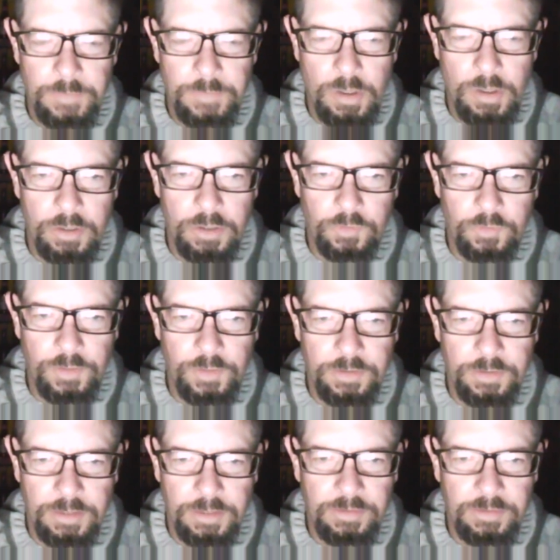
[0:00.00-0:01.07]
August fifth,
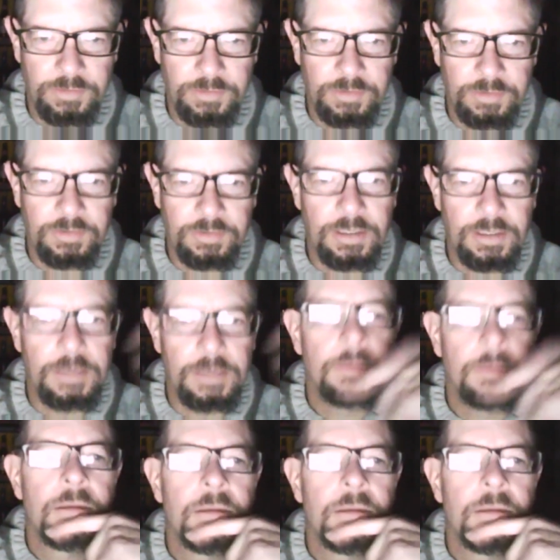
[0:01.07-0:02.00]
nineteen 1968.